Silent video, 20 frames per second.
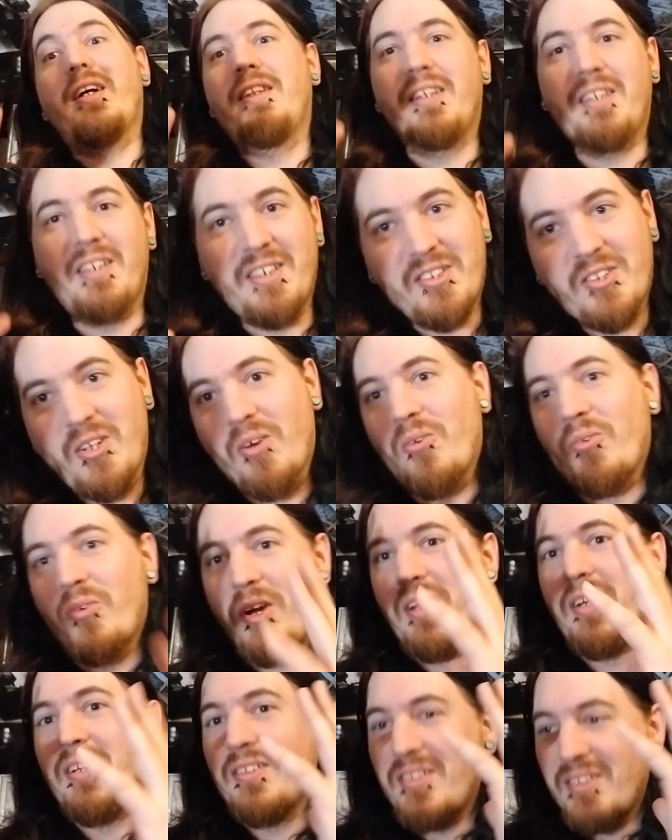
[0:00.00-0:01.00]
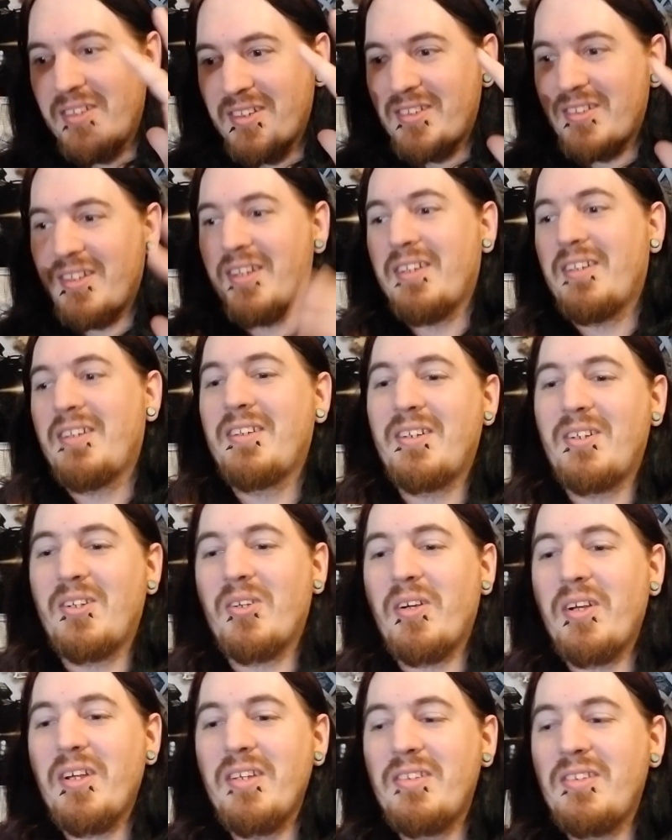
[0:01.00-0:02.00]
then they just go right into this like
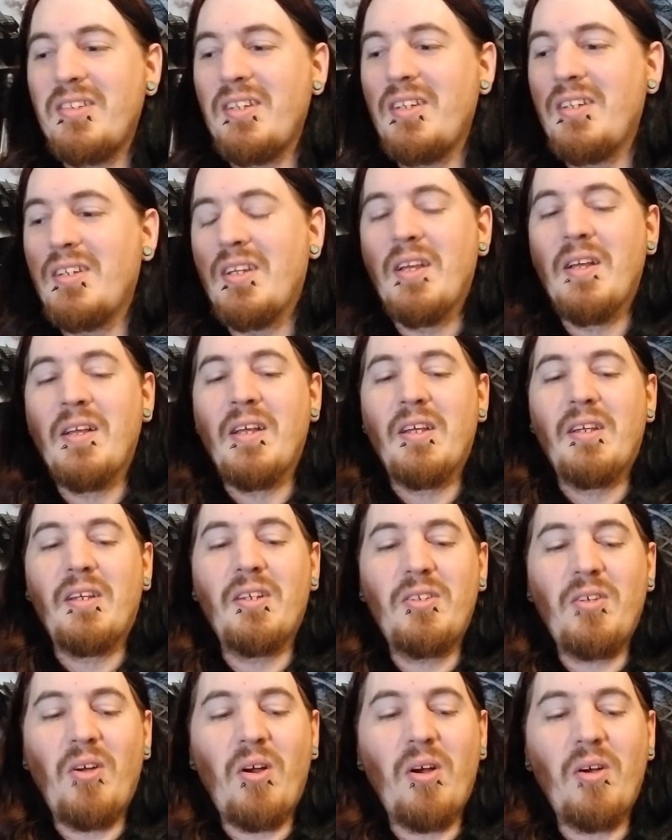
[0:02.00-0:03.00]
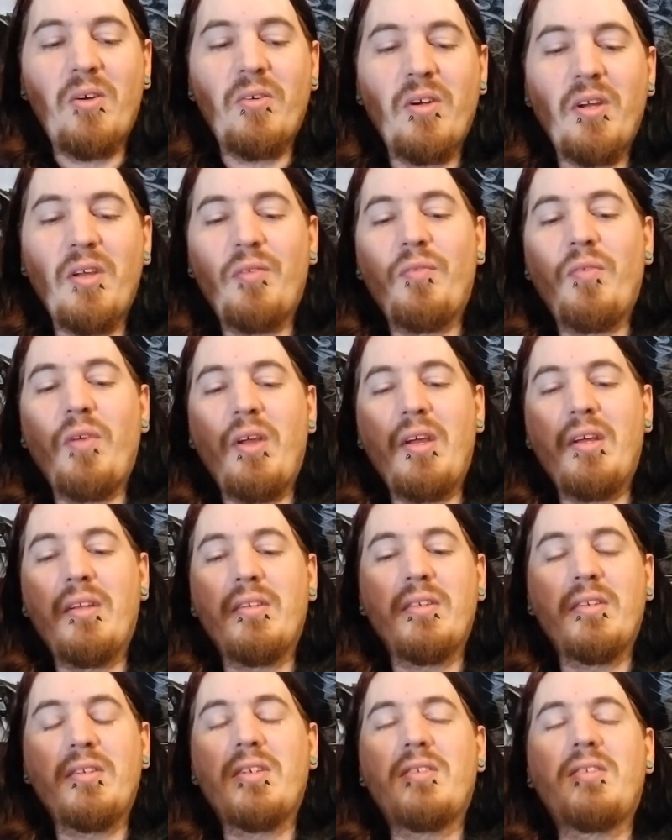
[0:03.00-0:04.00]
crazy guitar riff
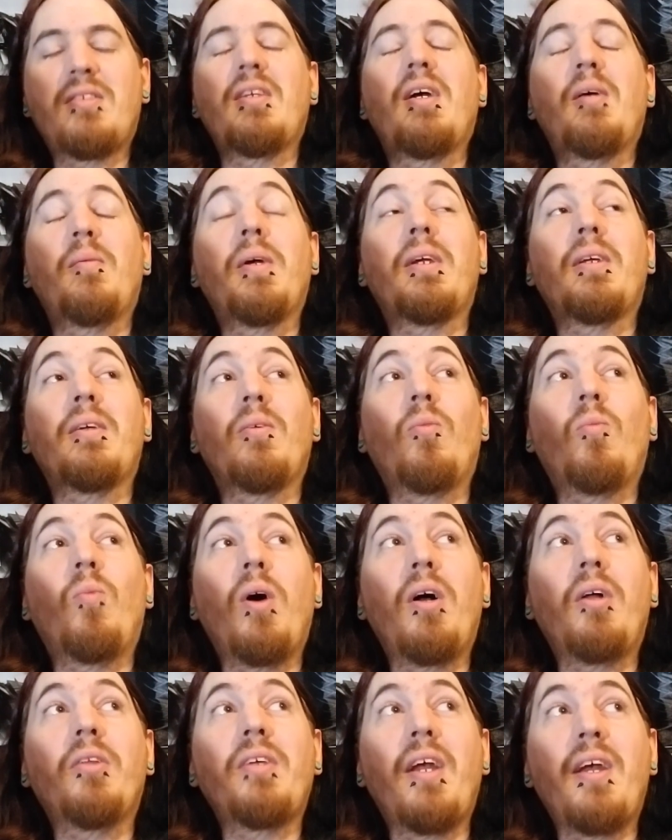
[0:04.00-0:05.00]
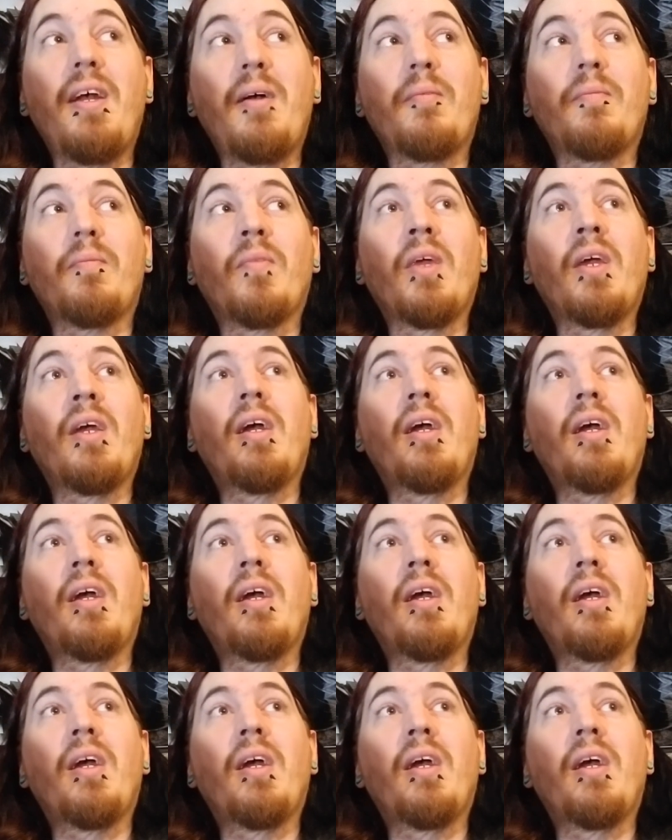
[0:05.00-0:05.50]
and just like, well, damn.